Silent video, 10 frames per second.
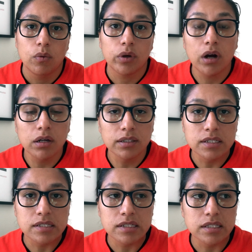
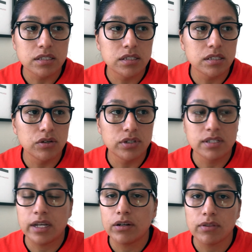Regardless, it's your
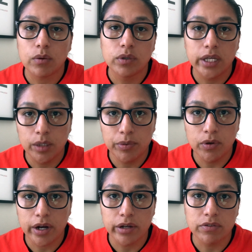designer that will help you
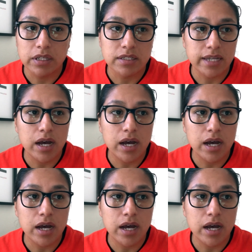iron things